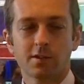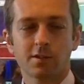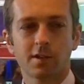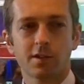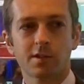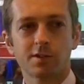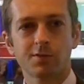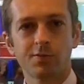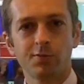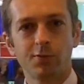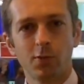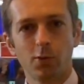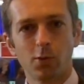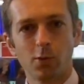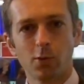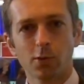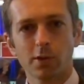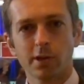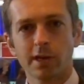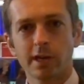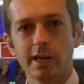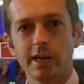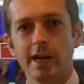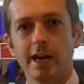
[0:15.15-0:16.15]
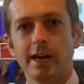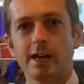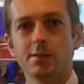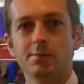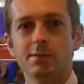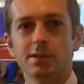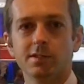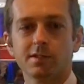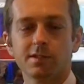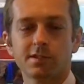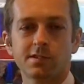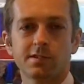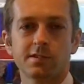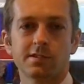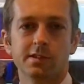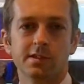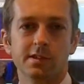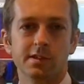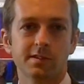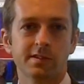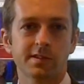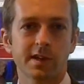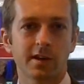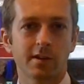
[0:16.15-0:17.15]
So there's four key elements to
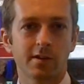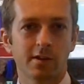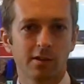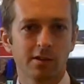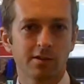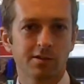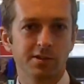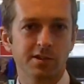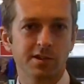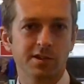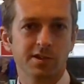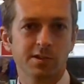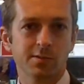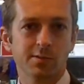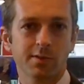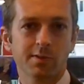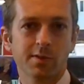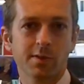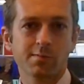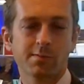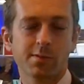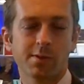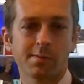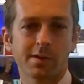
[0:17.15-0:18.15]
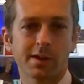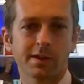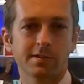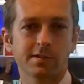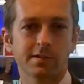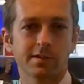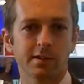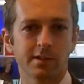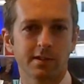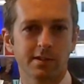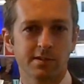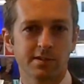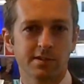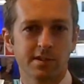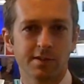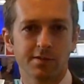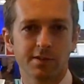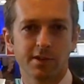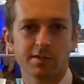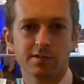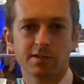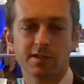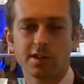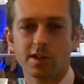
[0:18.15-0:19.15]
the technologies that we've implemented in the
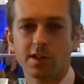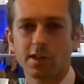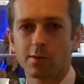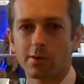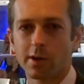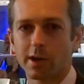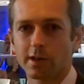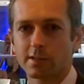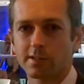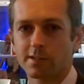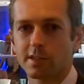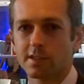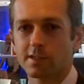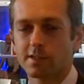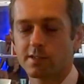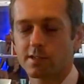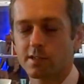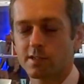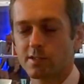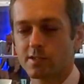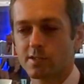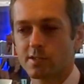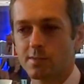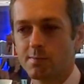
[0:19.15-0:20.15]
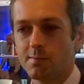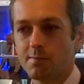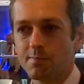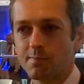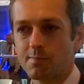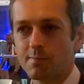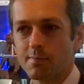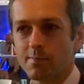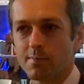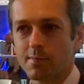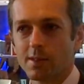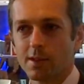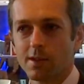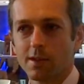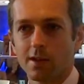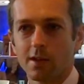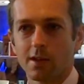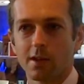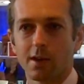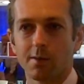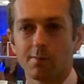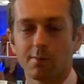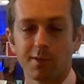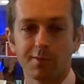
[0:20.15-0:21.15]
Xevo TQXS system.
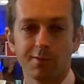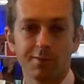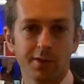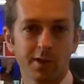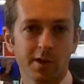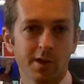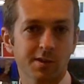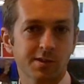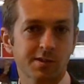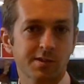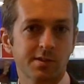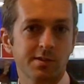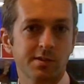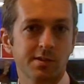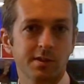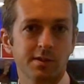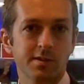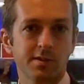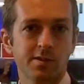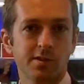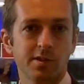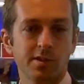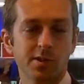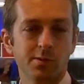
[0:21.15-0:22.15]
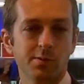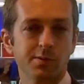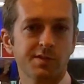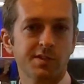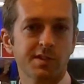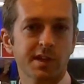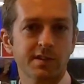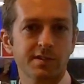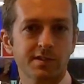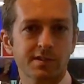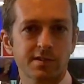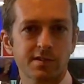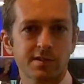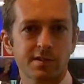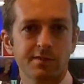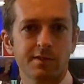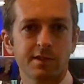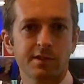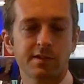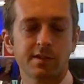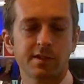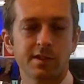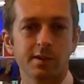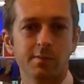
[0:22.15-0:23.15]
Um, the first is to do with
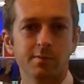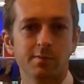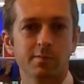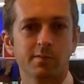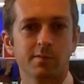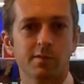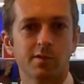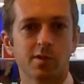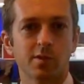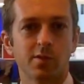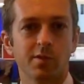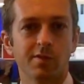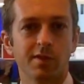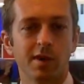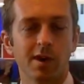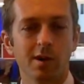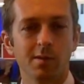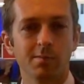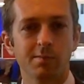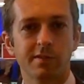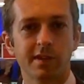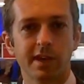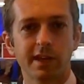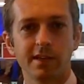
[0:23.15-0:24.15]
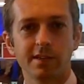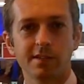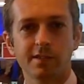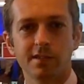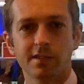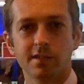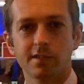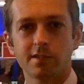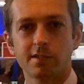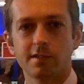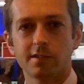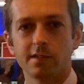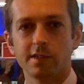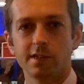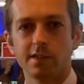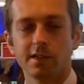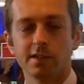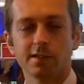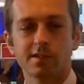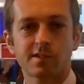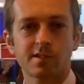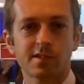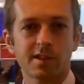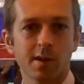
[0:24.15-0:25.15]
sensitivity. So we've updated
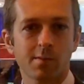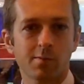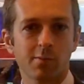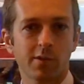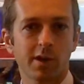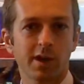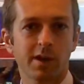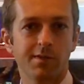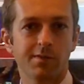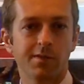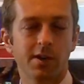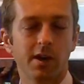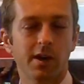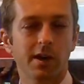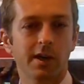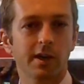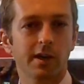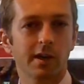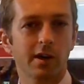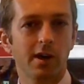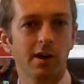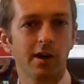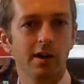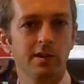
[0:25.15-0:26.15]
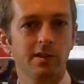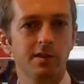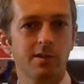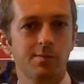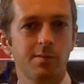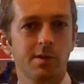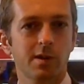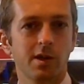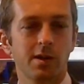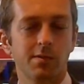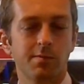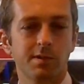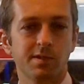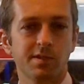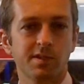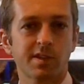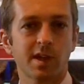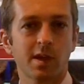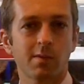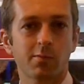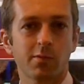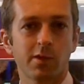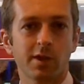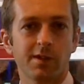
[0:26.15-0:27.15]
the StepWave ion guide to become a
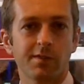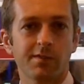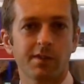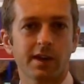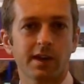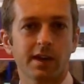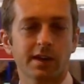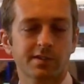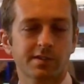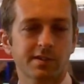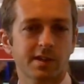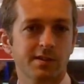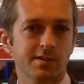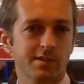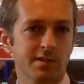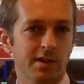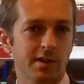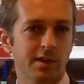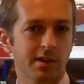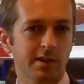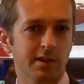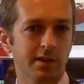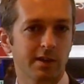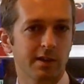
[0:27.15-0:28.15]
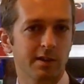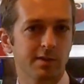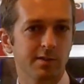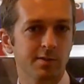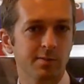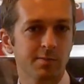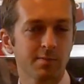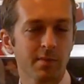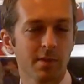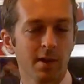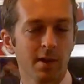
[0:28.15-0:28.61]
StepWave XS ion guide.